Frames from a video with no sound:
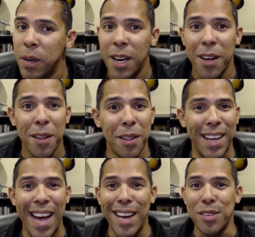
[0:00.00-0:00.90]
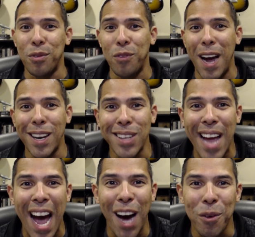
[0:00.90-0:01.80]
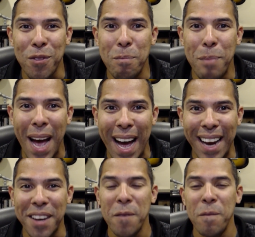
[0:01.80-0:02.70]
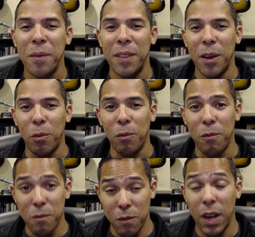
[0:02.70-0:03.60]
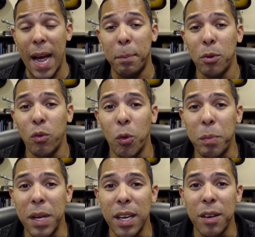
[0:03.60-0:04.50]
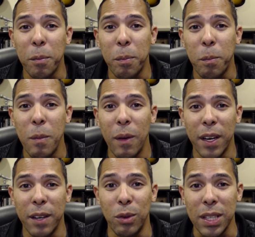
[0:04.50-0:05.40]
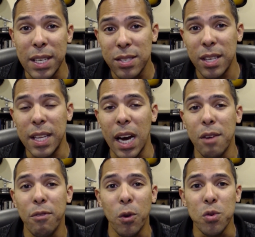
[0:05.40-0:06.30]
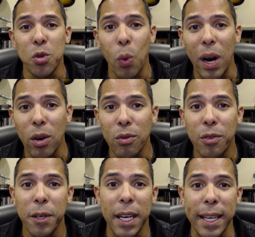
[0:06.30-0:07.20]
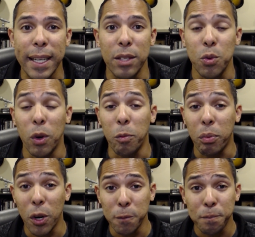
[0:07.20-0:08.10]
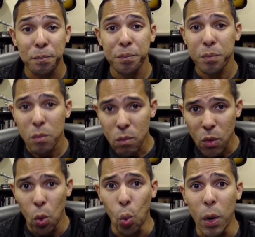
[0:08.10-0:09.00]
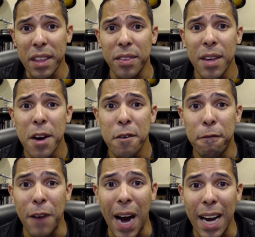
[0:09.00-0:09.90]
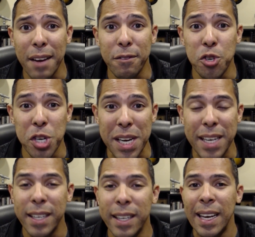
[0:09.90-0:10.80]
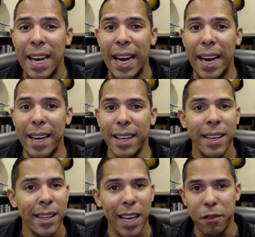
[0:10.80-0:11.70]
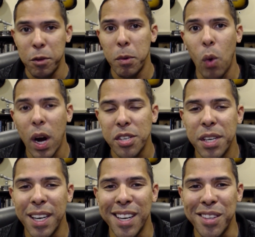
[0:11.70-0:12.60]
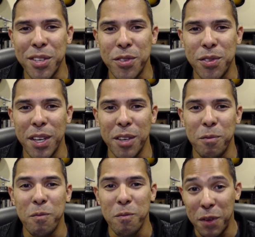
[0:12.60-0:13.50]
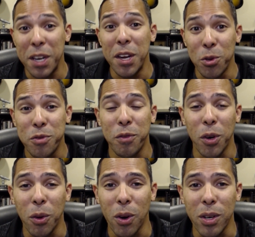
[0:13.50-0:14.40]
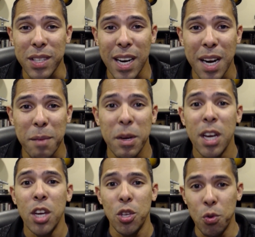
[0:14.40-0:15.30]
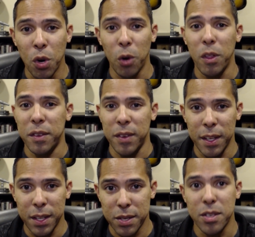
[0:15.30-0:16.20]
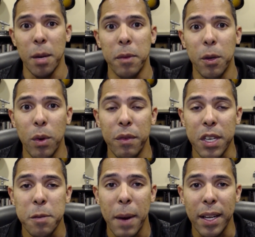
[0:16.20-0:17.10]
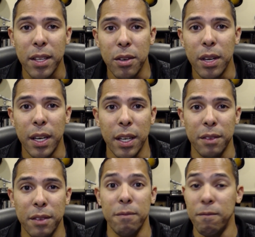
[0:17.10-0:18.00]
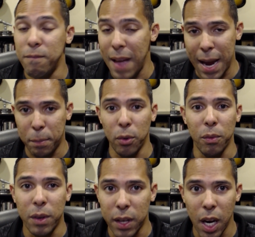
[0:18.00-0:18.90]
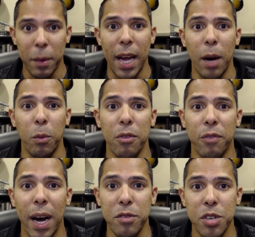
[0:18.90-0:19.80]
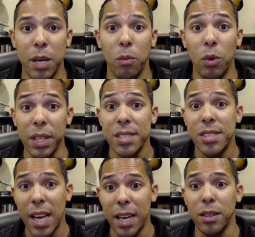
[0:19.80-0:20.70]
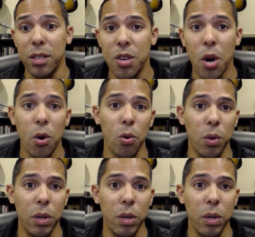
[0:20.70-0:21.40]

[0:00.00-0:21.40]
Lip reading: the cat is finally out of the bag. Apple will be releasing the iPhone 12 and 12 Pro with 5G. And again, if you've been watching these videos for a long time, you know that this is something we've expected, Apple coming out with 5G and really setting the tone